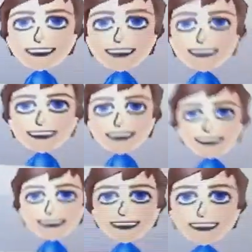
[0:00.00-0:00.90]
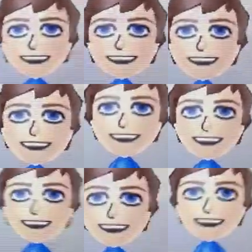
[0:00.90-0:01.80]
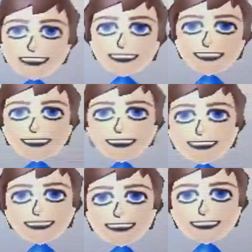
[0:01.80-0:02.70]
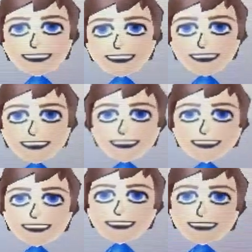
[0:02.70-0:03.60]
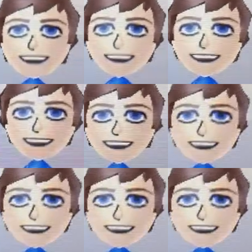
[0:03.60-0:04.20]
Dude, the uh, favorite title, Miitopia? Bro!